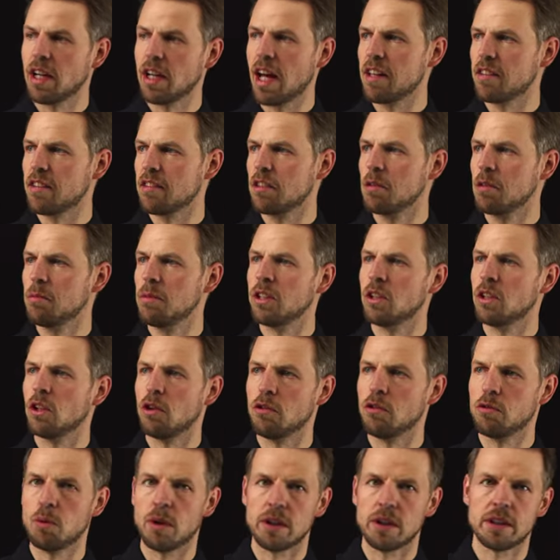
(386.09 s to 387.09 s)
estimate
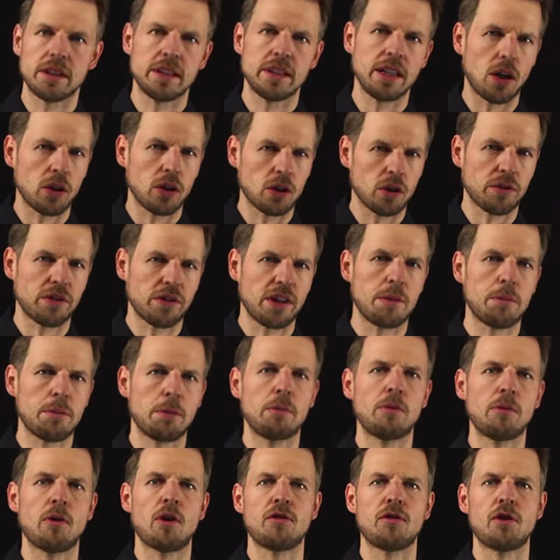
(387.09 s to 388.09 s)
of what the out-of-sample
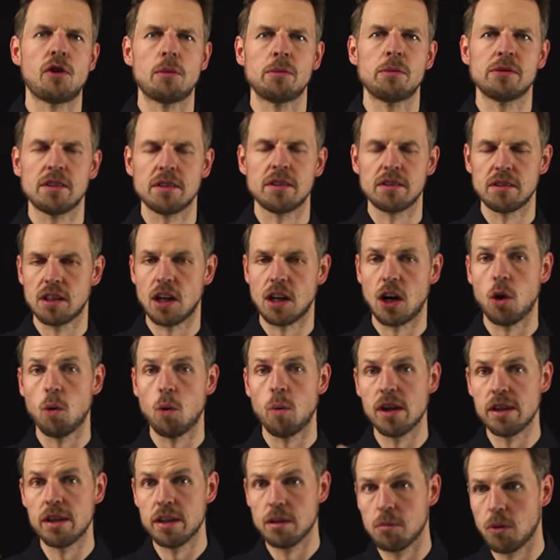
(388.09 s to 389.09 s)
performance is and how
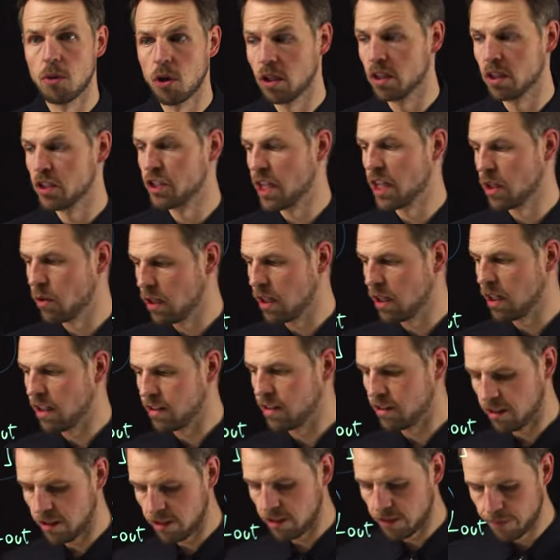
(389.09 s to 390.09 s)
well the model
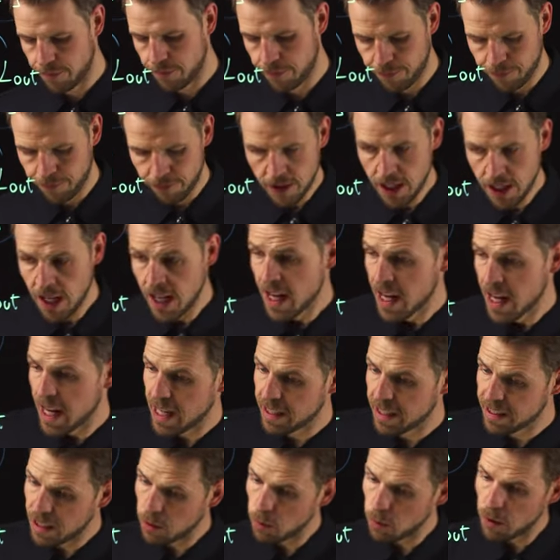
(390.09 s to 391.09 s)
generalizes? And
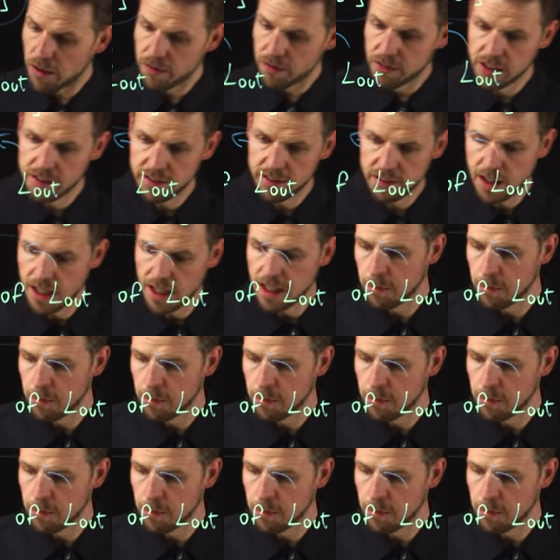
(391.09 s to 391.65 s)
then we have this in